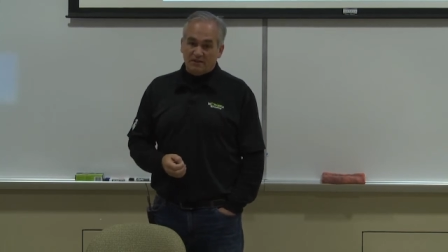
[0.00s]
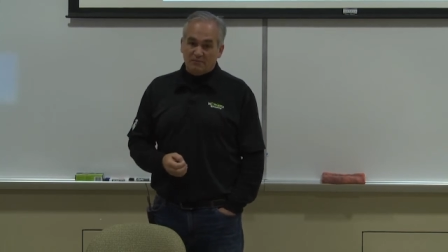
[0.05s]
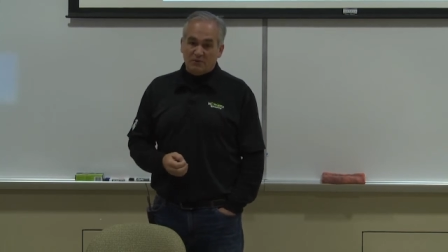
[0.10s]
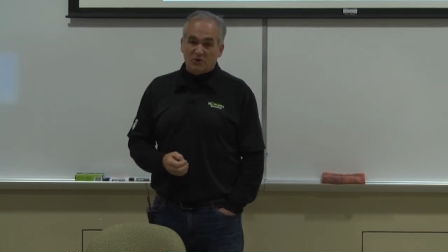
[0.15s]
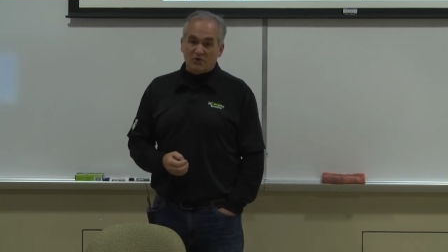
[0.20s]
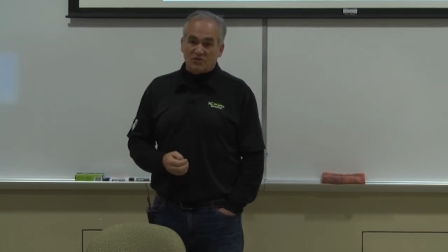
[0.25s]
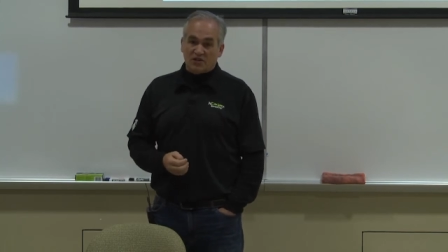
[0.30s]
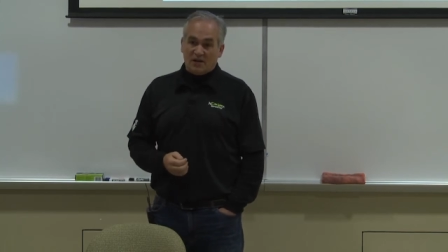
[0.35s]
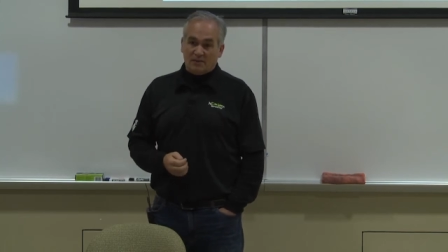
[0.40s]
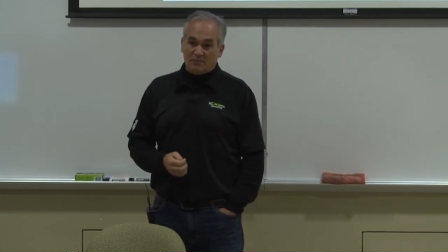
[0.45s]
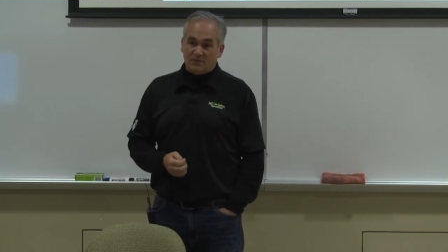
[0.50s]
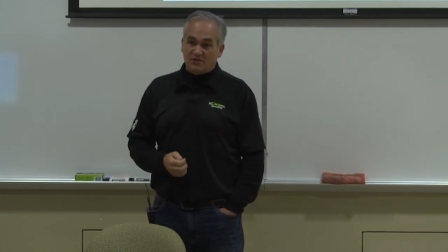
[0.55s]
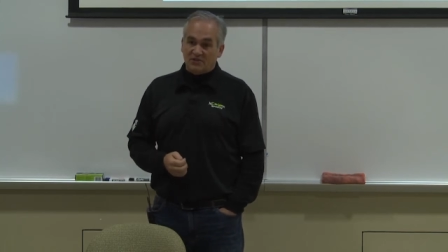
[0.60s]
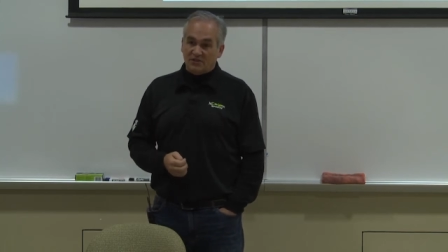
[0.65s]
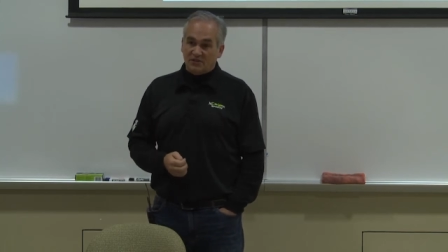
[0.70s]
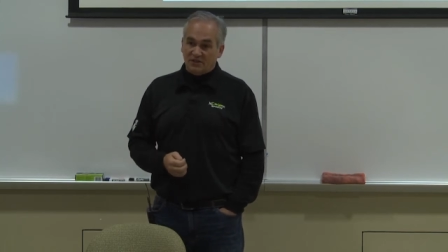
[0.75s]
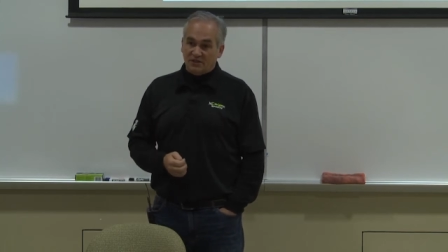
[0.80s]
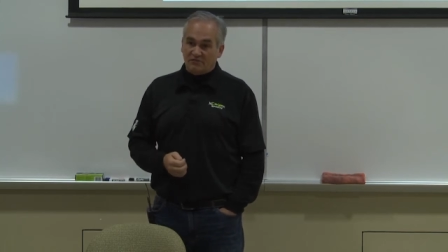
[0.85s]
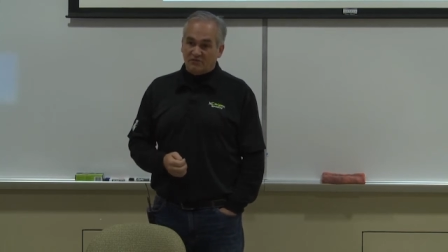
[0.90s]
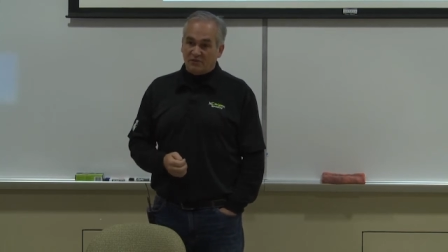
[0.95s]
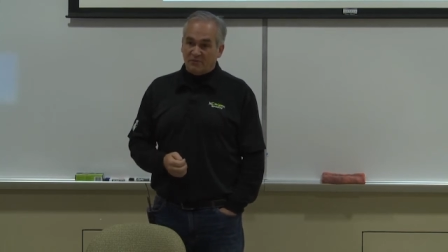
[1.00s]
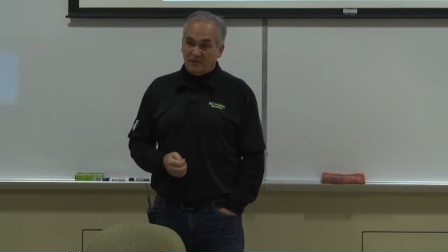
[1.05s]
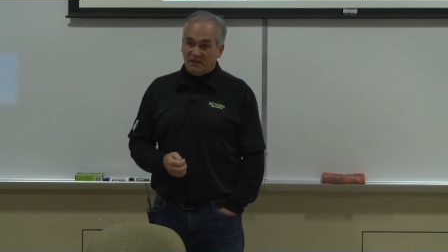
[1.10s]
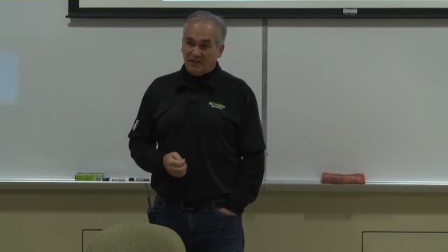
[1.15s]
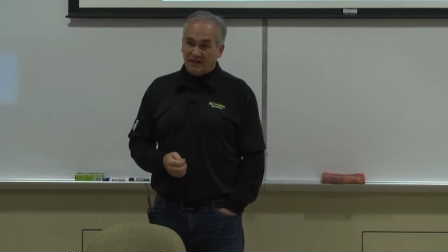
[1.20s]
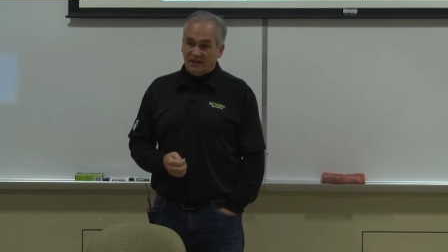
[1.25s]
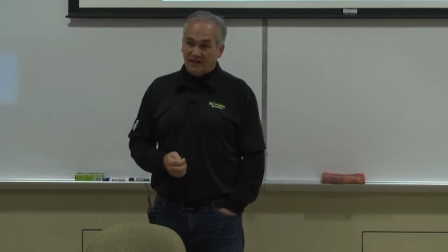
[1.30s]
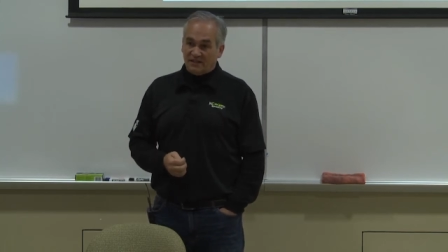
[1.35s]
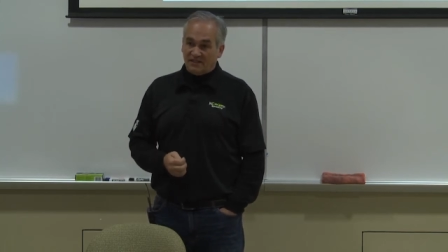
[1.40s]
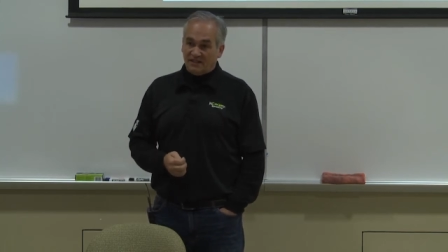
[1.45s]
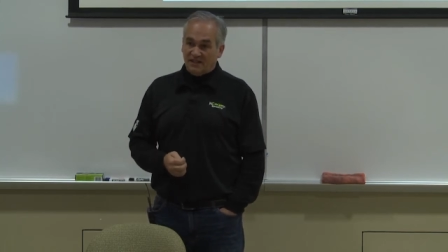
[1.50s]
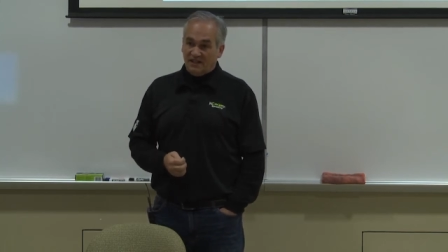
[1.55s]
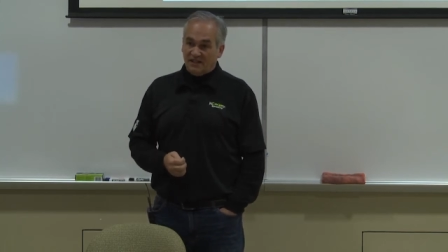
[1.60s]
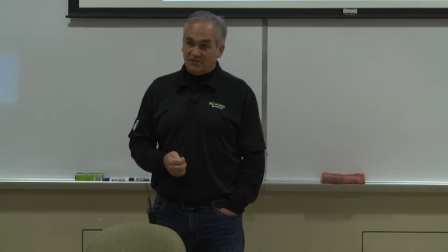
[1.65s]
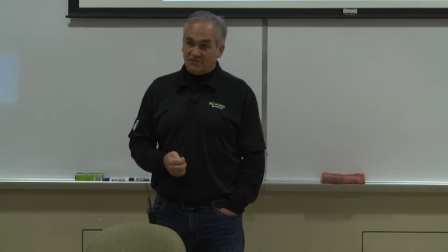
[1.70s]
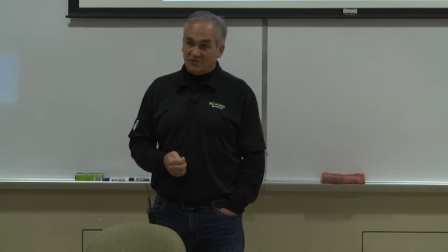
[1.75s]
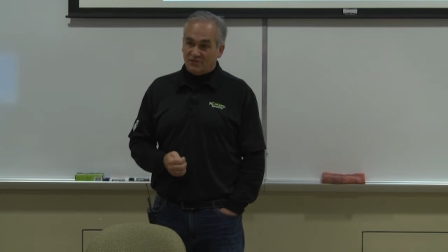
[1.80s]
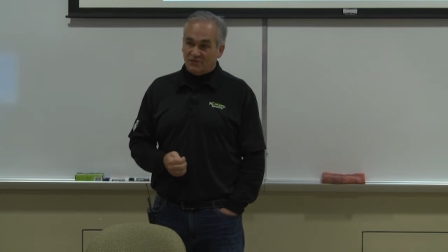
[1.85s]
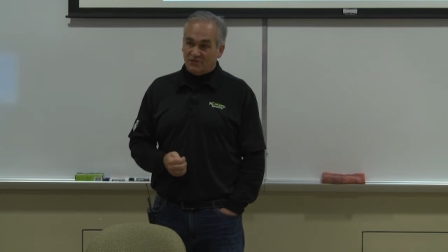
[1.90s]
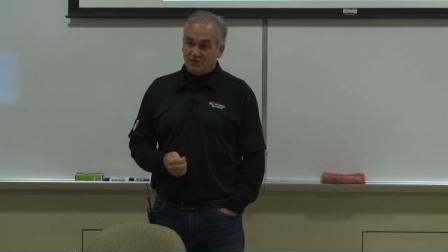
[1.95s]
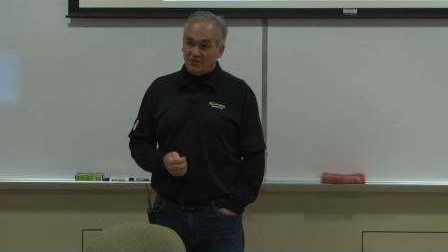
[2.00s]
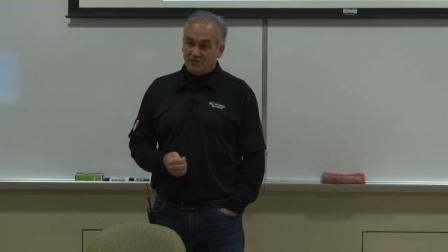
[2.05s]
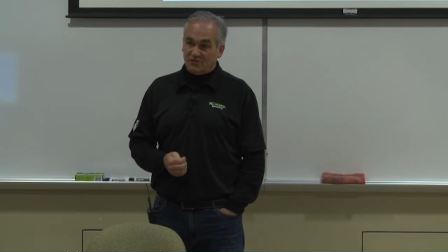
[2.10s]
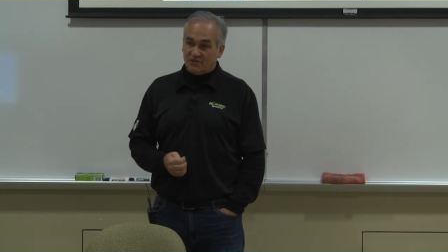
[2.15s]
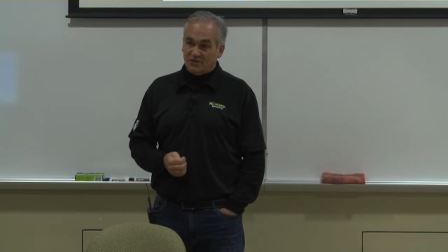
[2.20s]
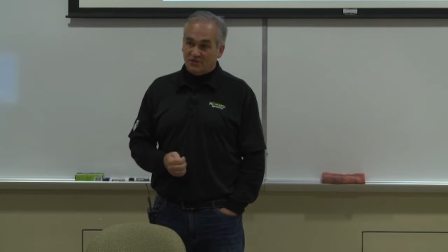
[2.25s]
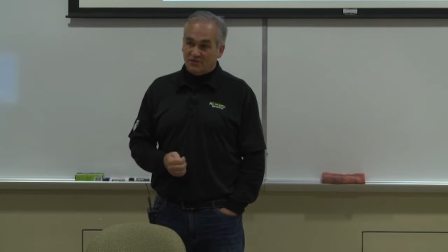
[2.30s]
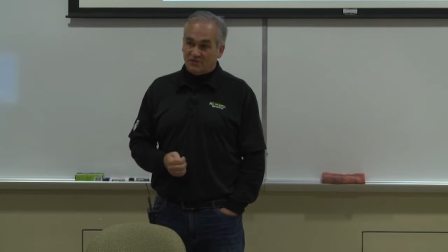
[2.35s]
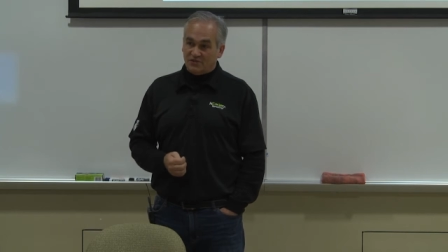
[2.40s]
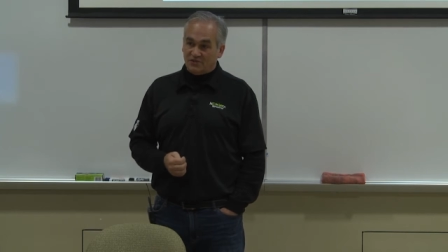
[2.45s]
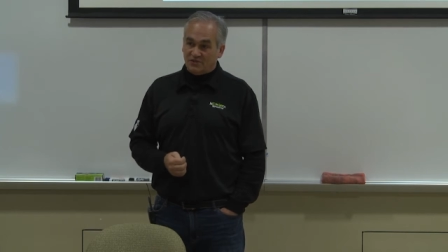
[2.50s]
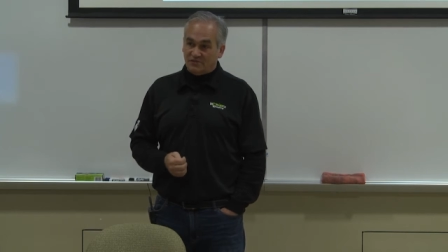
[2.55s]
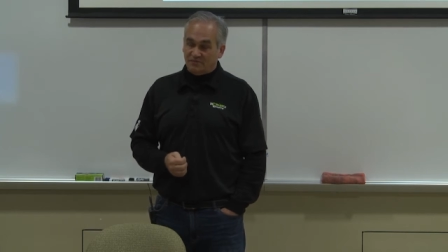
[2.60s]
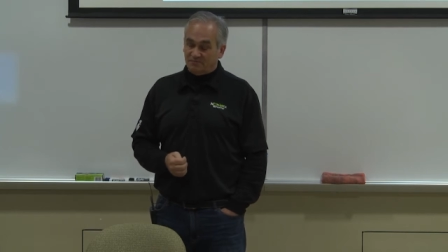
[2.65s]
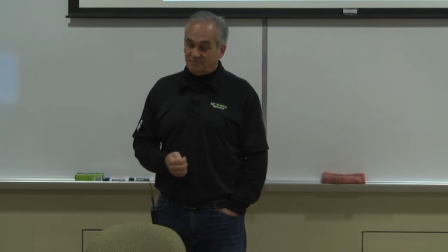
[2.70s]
the most opportunity for me at Auntie Anne's over those years.